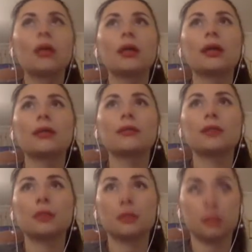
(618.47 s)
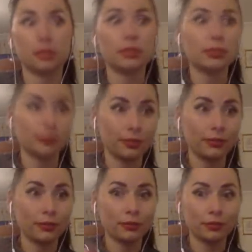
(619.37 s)
I have one, this
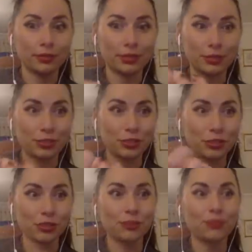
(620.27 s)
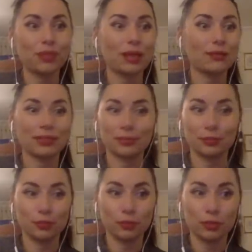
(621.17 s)
it was stingy, after if
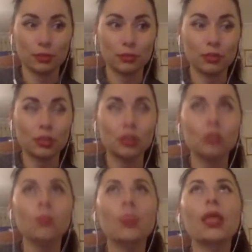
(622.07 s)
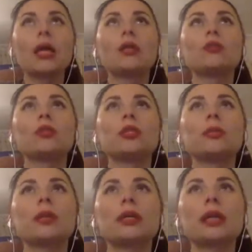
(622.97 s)
not was some stingy. To
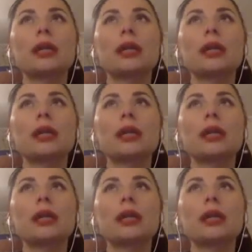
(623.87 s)
him I